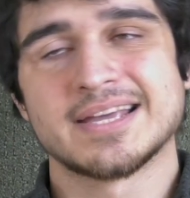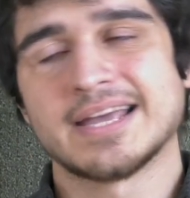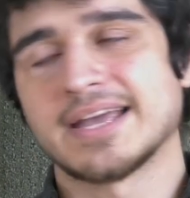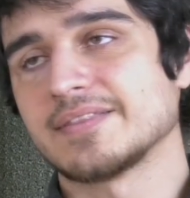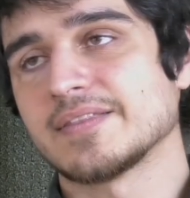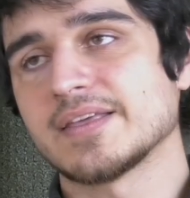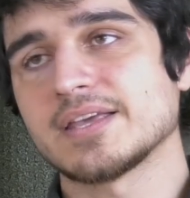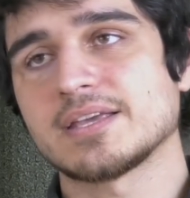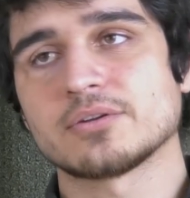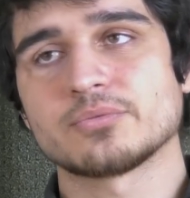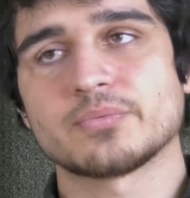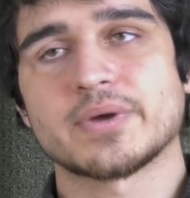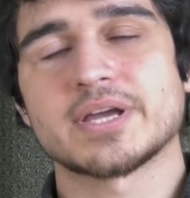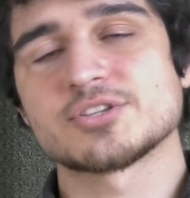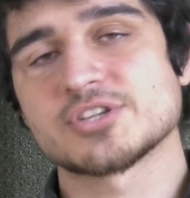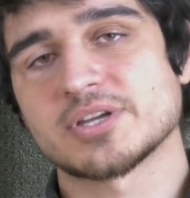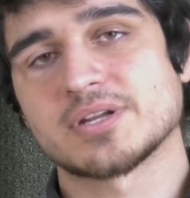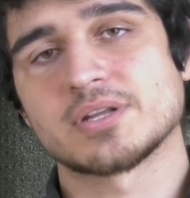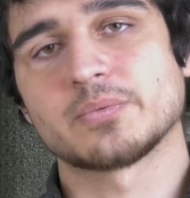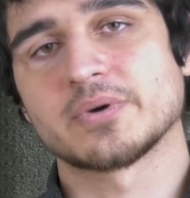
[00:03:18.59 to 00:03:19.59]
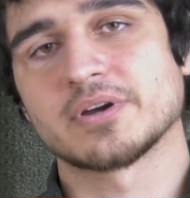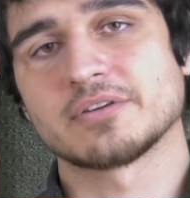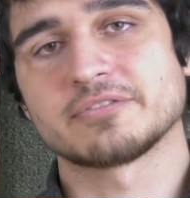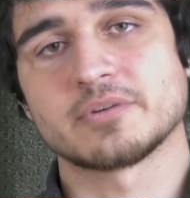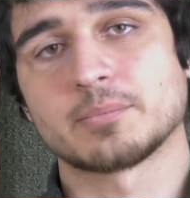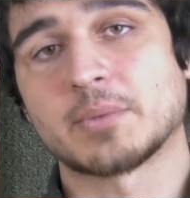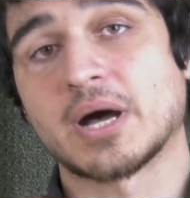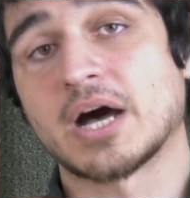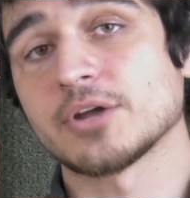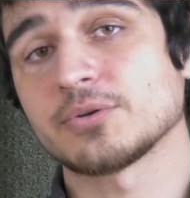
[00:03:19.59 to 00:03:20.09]
And they can range anywhere
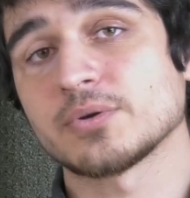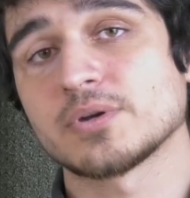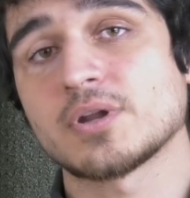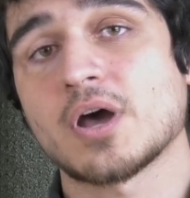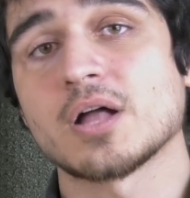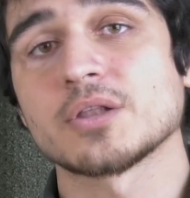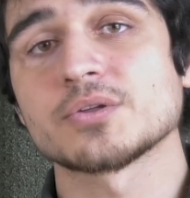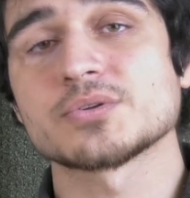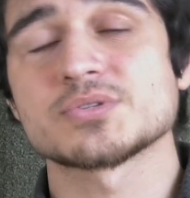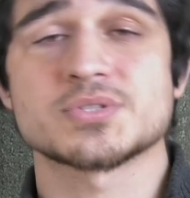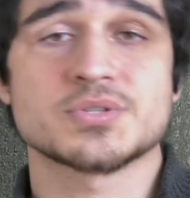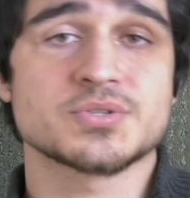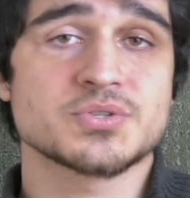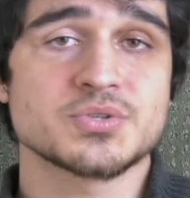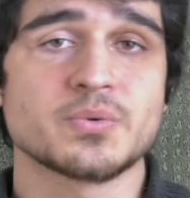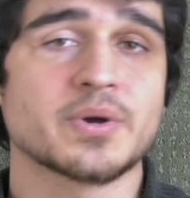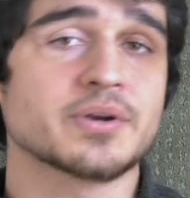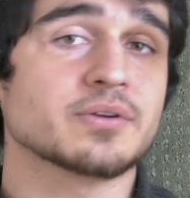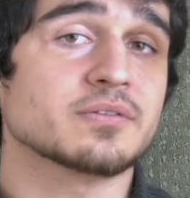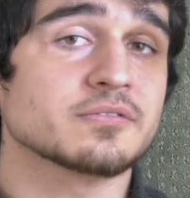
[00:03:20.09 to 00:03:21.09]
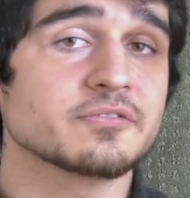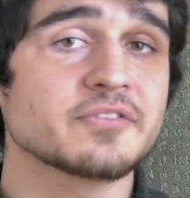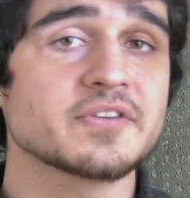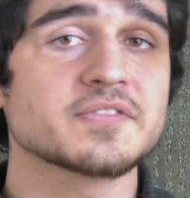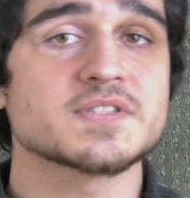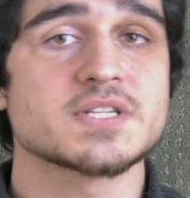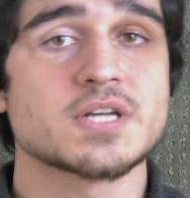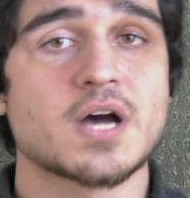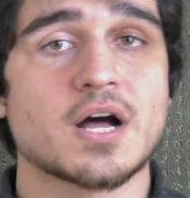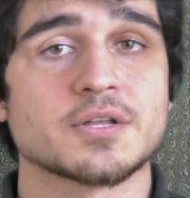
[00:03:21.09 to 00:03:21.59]
from $100 to
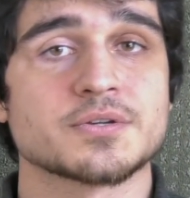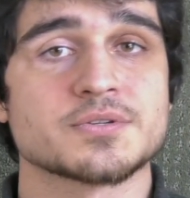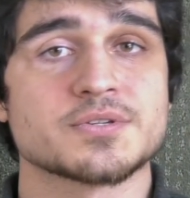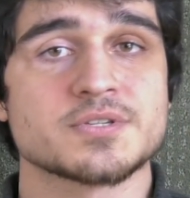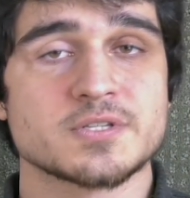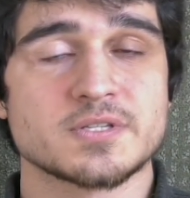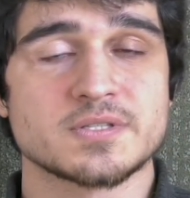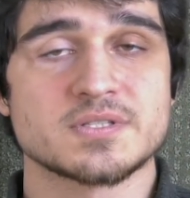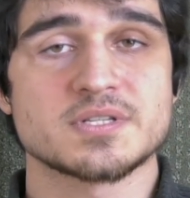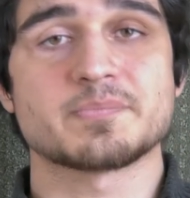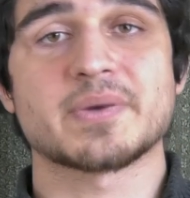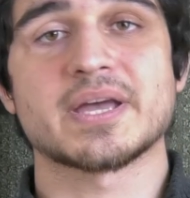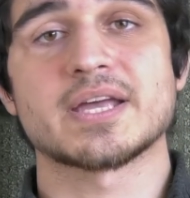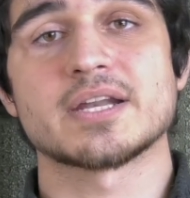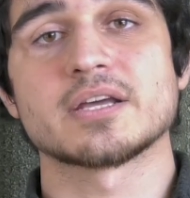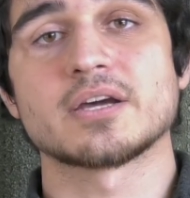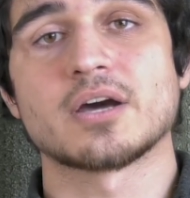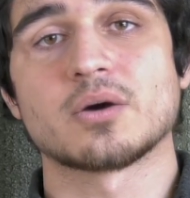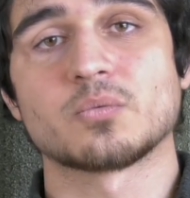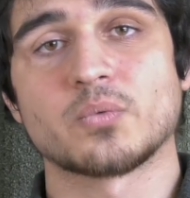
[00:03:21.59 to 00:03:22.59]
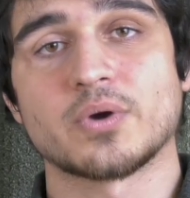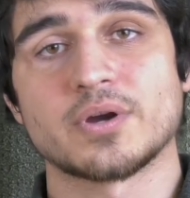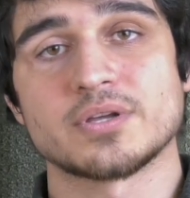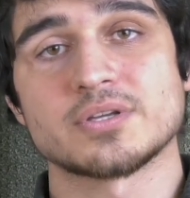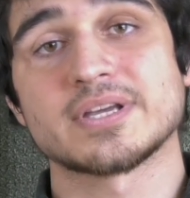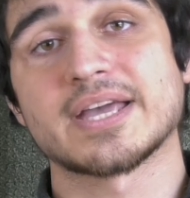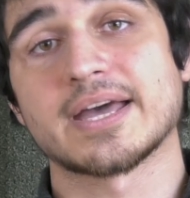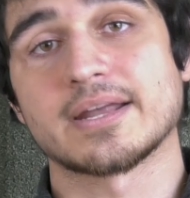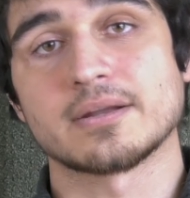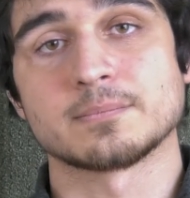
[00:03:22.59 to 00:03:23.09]
$250 depending on where
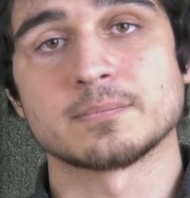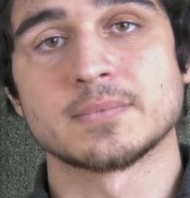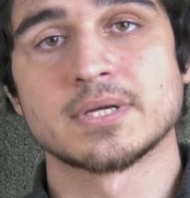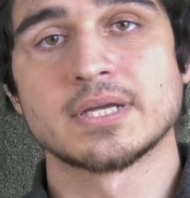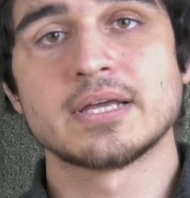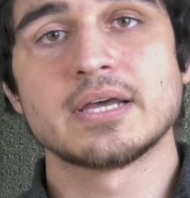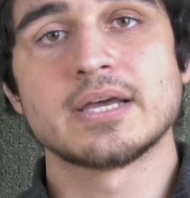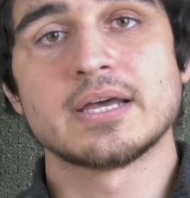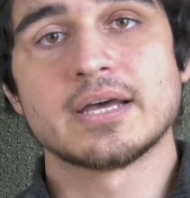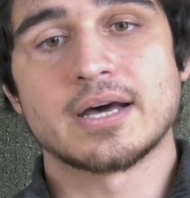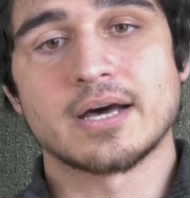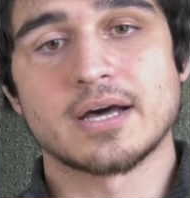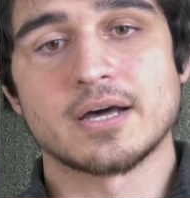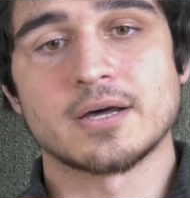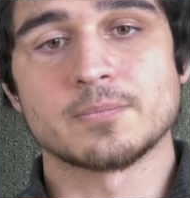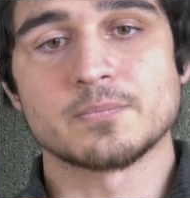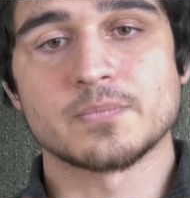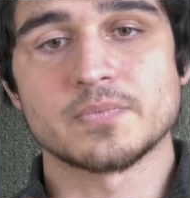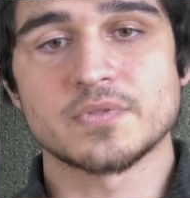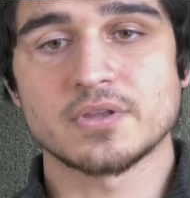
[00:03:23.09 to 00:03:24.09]
you get them.